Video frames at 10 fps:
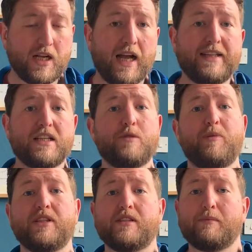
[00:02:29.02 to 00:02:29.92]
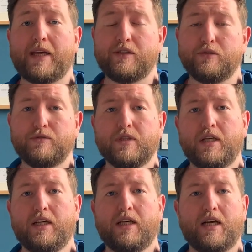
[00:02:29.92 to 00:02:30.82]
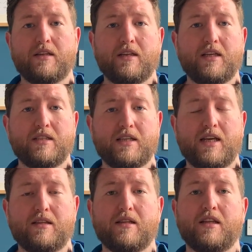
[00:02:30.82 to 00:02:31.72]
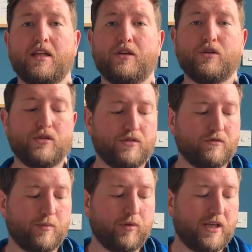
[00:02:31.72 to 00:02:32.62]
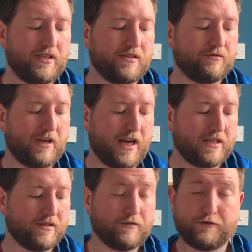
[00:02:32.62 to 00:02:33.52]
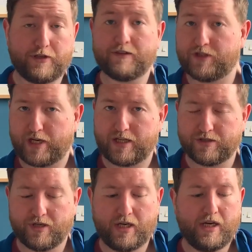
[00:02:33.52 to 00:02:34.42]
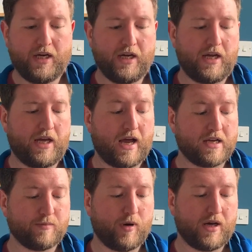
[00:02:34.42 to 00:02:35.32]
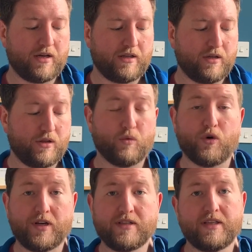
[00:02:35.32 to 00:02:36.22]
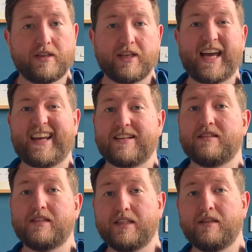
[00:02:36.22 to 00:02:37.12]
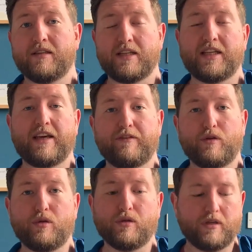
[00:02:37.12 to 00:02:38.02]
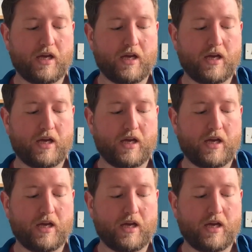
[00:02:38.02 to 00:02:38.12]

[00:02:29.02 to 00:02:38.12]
I did speak to Meindl and they said that they could replace the rand free of charge as part of the warranty and the guarantee that they give you